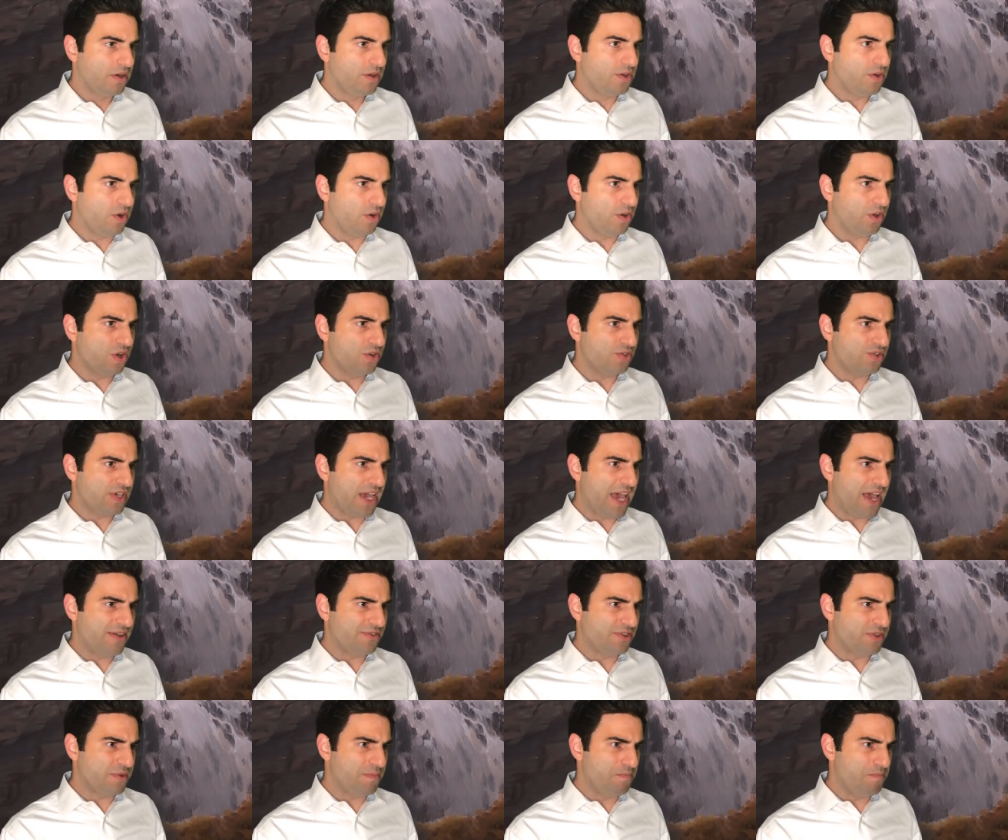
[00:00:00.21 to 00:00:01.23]
Golos, I
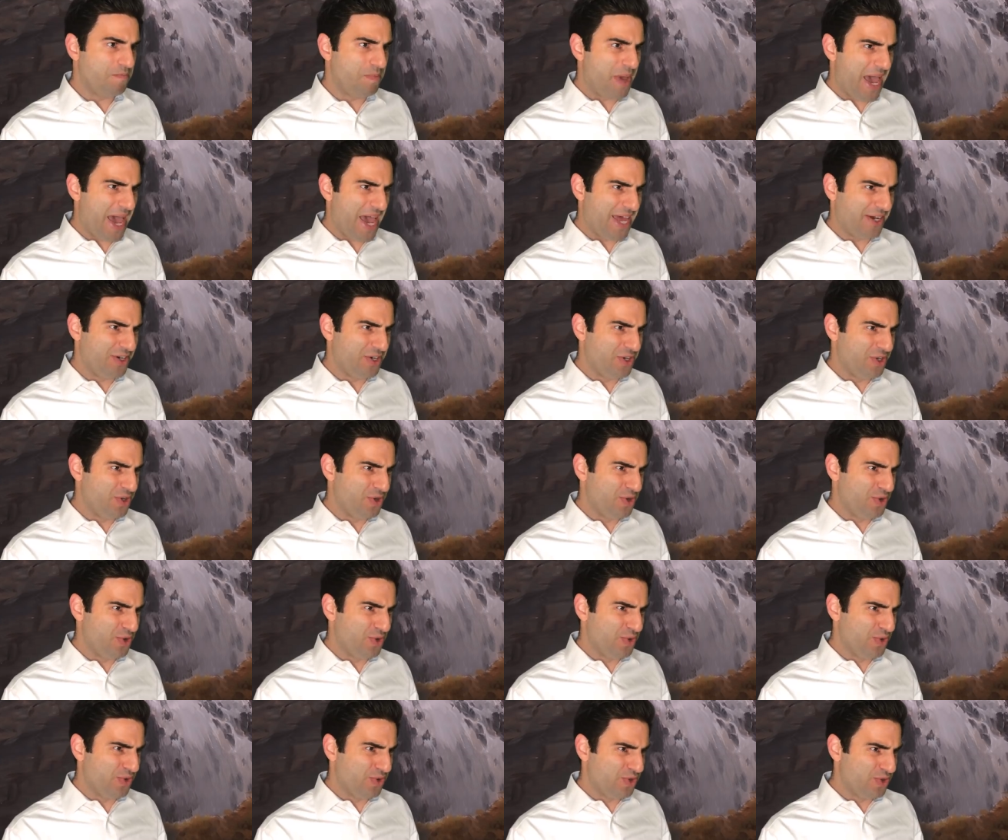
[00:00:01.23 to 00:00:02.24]
have some bad
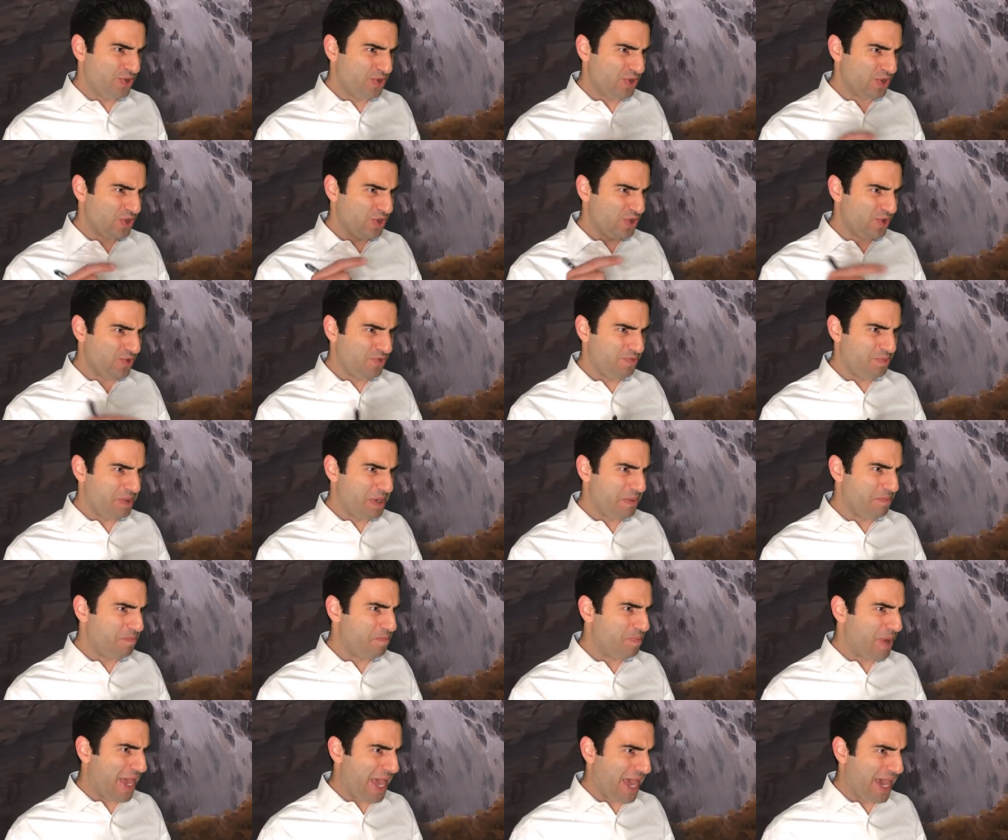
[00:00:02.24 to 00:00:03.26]
news. You've been
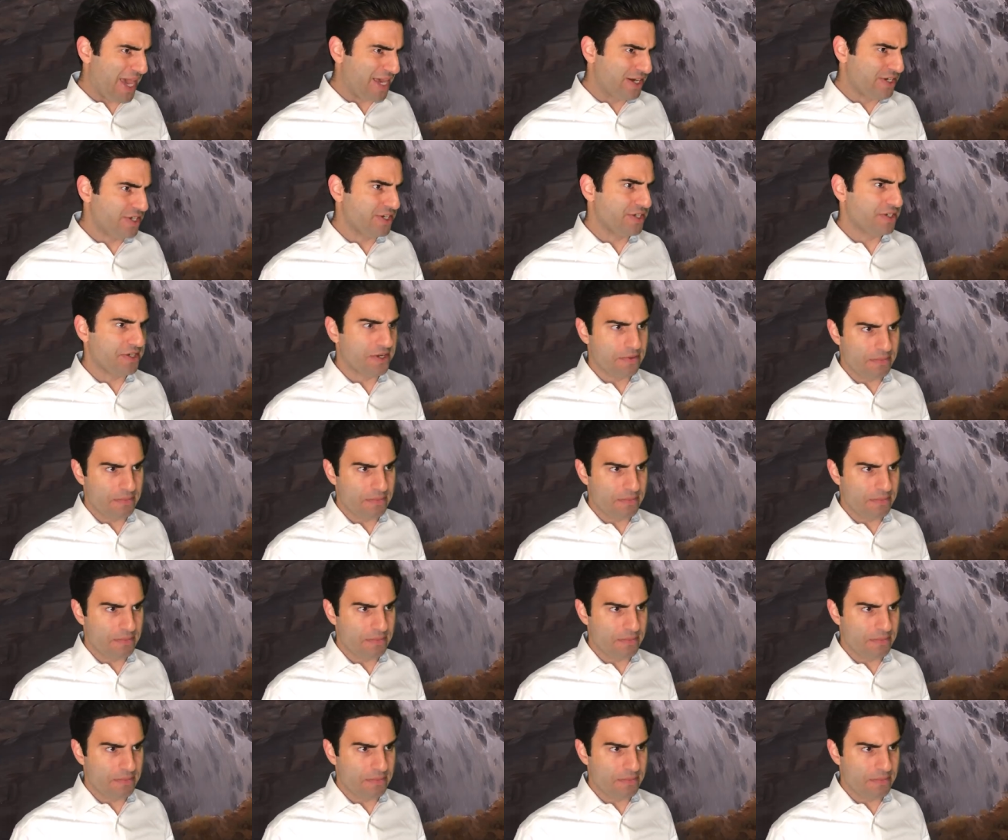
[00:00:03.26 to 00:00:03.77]
banned in